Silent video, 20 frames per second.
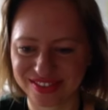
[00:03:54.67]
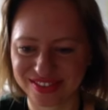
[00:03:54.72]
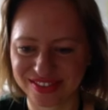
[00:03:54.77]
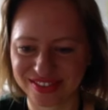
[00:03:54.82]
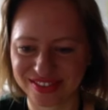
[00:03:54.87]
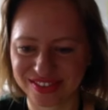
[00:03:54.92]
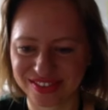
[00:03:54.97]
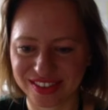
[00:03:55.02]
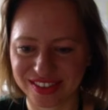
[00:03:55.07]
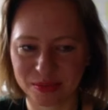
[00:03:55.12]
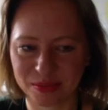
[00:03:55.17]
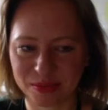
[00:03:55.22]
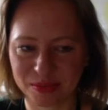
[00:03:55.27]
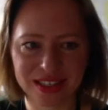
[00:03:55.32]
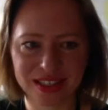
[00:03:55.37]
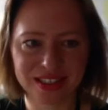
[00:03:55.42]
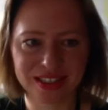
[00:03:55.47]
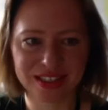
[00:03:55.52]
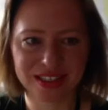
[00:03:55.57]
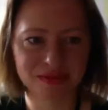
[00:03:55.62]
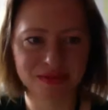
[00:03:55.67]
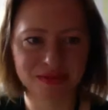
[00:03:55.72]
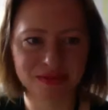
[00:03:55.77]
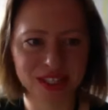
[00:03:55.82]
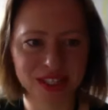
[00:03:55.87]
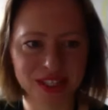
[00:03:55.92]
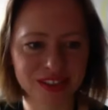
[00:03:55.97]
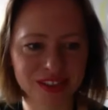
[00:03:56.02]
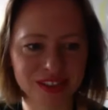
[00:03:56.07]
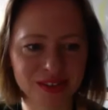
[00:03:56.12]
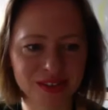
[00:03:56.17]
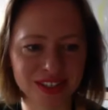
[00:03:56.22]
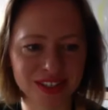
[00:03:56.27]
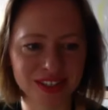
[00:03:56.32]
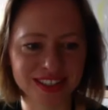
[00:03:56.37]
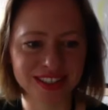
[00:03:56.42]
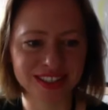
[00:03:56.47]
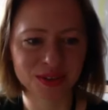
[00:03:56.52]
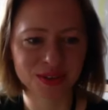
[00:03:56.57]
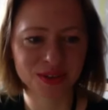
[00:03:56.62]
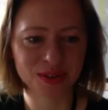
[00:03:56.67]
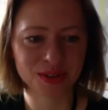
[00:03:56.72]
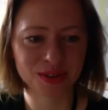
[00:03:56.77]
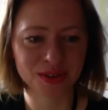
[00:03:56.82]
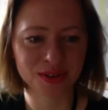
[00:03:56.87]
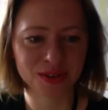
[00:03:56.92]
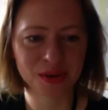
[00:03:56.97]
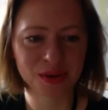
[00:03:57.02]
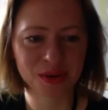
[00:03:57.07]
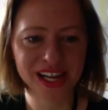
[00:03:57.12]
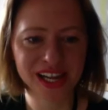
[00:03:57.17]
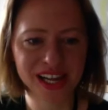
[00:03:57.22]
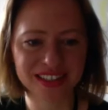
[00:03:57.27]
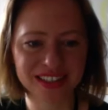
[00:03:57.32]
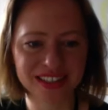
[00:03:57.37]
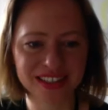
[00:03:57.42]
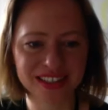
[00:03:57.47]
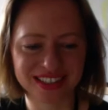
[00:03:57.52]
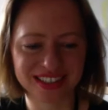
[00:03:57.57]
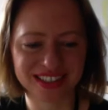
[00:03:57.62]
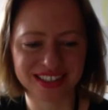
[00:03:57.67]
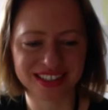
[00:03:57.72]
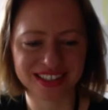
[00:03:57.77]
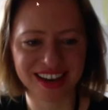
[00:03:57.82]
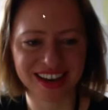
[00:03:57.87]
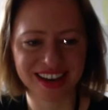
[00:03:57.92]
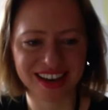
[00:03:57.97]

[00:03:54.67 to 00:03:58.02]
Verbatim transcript: Amazing. Well done, Louise. Who else, guys?